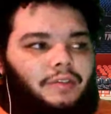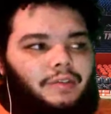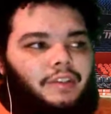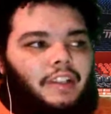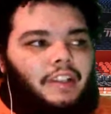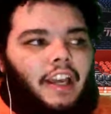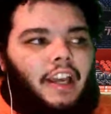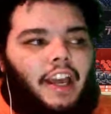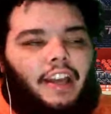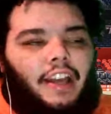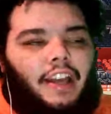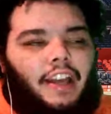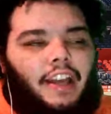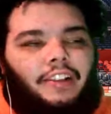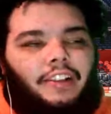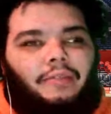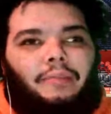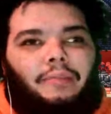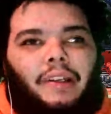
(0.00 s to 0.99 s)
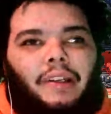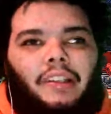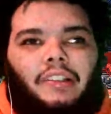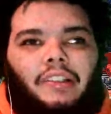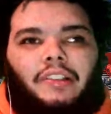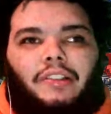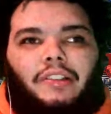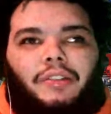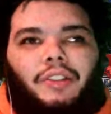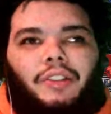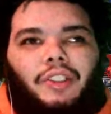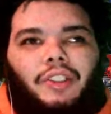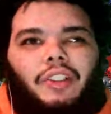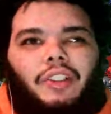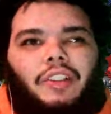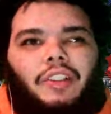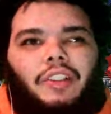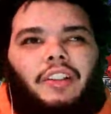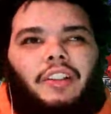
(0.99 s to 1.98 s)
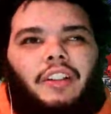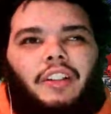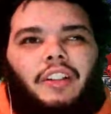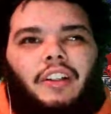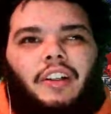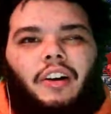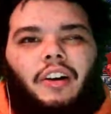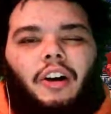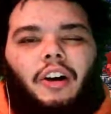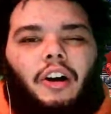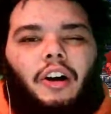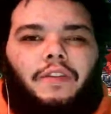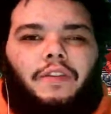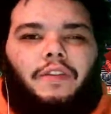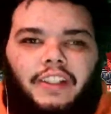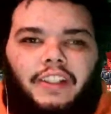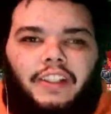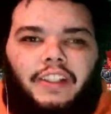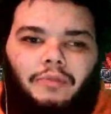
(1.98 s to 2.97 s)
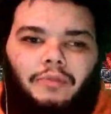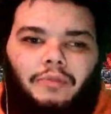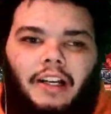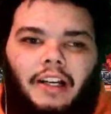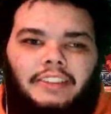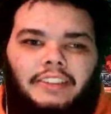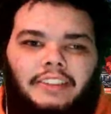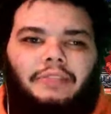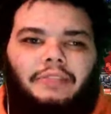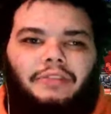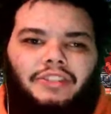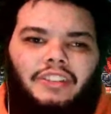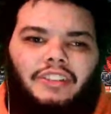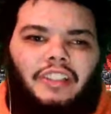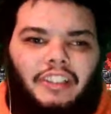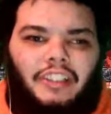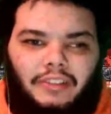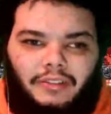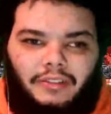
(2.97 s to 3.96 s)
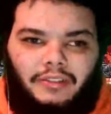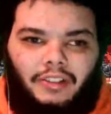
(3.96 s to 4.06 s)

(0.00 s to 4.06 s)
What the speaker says: Adam Miller, offense wise, he was a low.